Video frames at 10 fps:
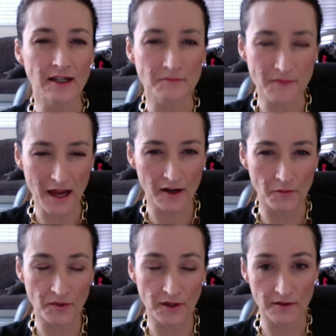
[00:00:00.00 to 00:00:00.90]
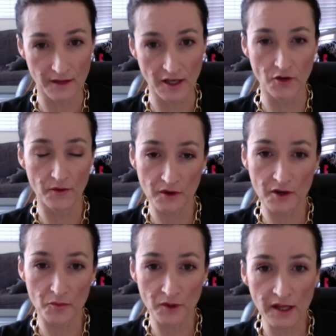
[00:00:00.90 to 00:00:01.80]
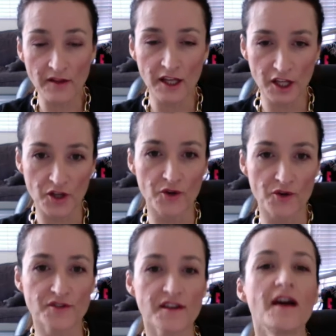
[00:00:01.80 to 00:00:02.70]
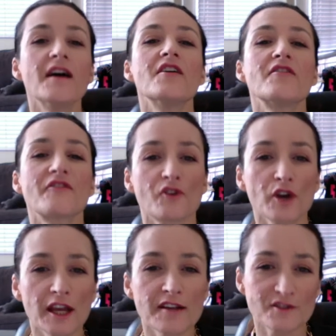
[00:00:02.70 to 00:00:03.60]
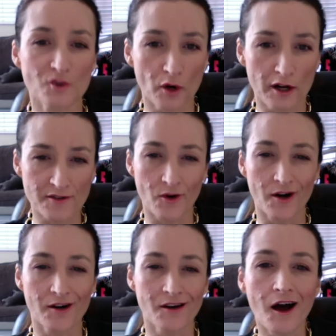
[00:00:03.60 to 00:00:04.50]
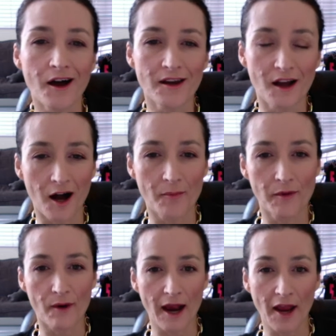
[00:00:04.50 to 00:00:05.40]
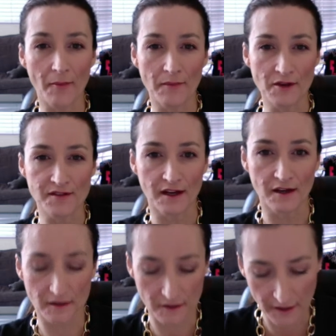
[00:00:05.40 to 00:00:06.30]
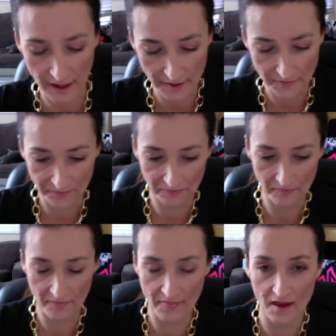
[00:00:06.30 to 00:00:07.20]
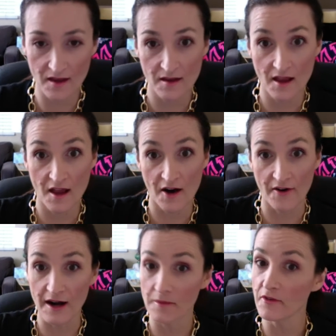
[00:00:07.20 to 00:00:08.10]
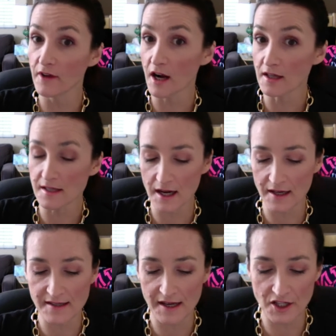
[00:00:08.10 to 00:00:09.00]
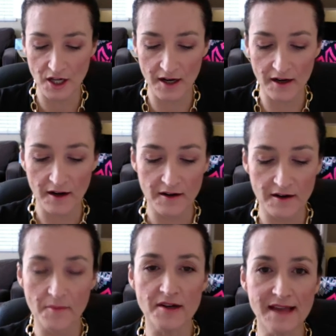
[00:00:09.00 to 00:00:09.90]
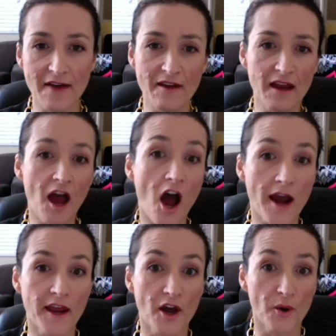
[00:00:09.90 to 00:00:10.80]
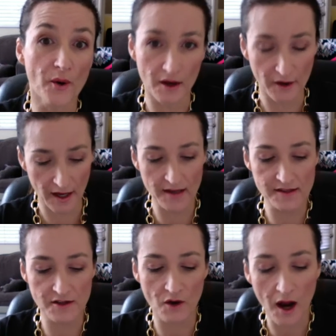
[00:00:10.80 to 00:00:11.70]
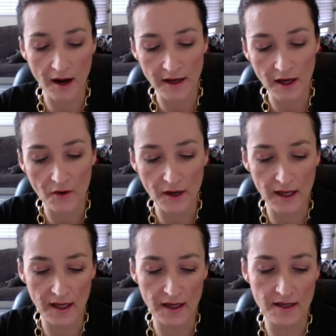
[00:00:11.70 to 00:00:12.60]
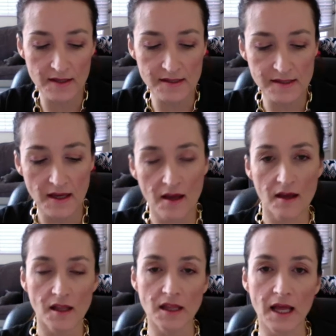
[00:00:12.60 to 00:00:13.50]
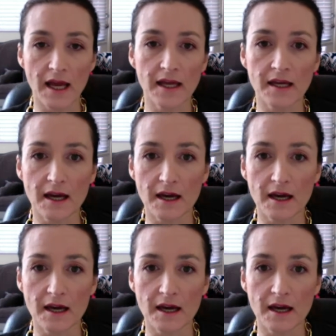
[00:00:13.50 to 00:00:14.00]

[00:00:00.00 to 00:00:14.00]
that you completely use free source or non-copyright music. Okay. All right, I'm moving on to the next section here. Number 7, audio. Okay, so audio is like